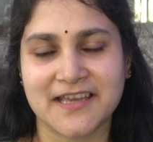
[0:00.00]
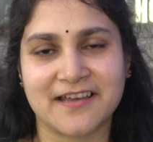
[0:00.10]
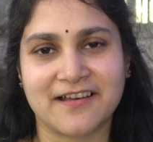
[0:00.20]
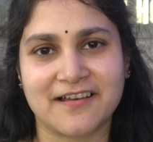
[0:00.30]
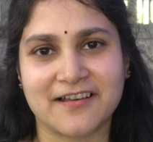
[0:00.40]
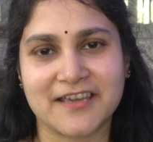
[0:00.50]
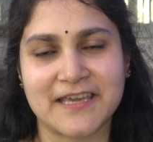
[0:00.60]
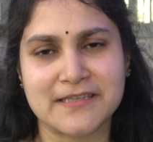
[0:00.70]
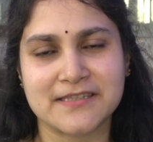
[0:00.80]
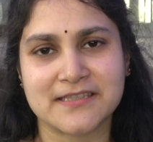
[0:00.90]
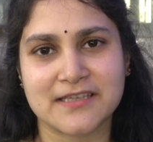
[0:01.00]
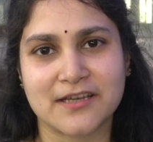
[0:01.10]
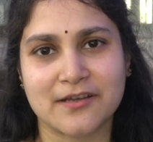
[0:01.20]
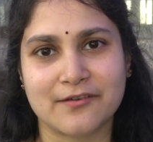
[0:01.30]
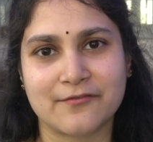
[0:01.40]
Uh, he is
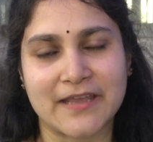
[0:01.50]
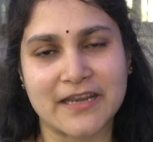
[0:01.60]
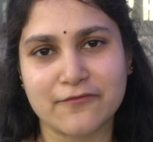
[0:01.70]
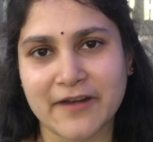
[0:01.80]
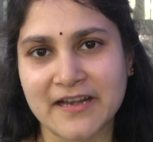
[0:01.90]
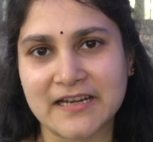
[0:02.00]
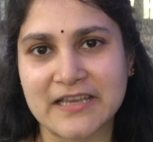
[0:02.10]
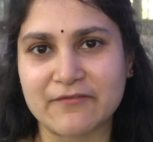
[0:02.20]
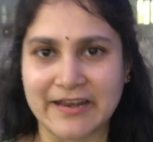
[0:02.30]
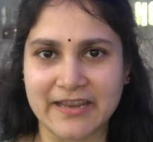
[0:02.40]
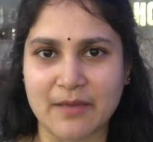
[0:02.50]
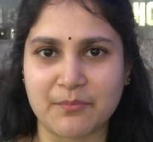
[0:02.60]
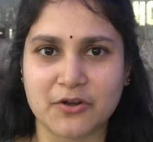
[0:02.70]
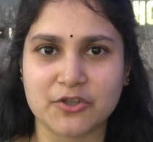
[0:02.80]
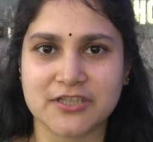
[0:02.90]
uh, very friendly, very
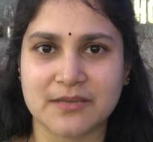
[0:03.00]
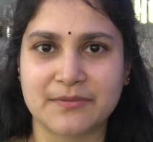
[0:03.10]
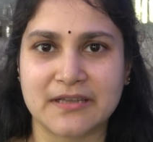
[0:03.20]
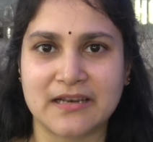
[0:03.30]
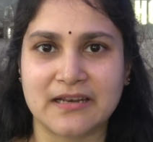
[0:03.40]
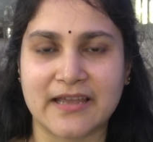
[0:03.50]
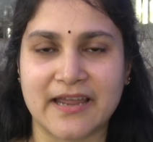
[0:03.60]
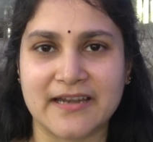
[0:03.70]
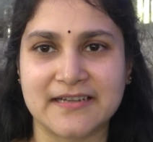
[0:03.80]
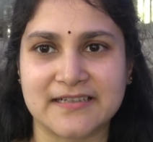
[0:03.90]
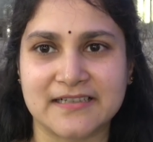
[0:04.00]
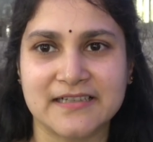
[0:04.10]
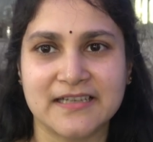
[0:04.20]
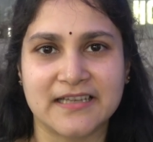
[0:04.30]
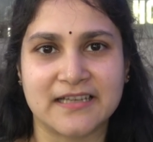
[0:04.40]
approachable, and uh,